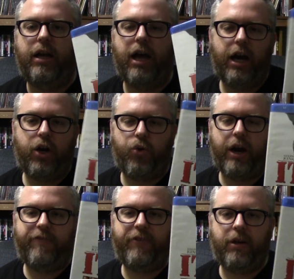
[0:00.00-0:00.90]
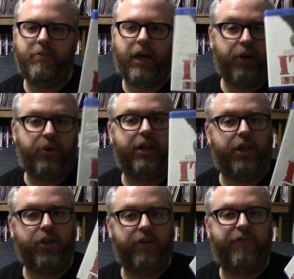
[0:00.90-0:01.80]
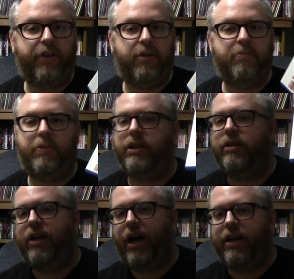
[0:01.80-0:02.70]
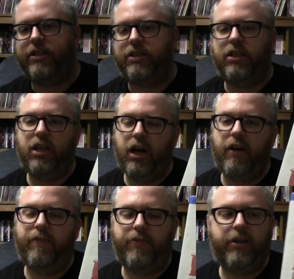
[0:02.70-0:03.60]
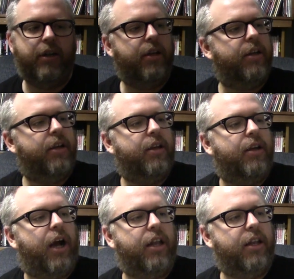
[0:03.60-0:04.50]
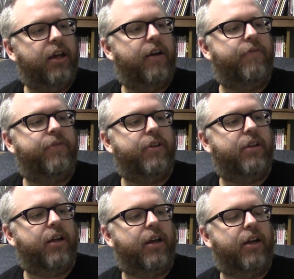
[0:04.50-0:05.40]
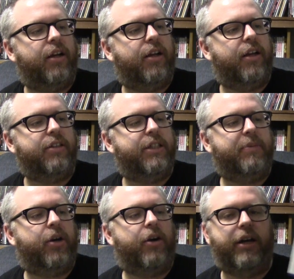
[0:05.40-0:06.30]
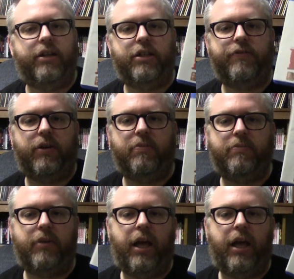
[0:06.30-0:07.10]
Not a great film, not a really good film, but I just love, I love, Uh, uh, Tim Curry in this film.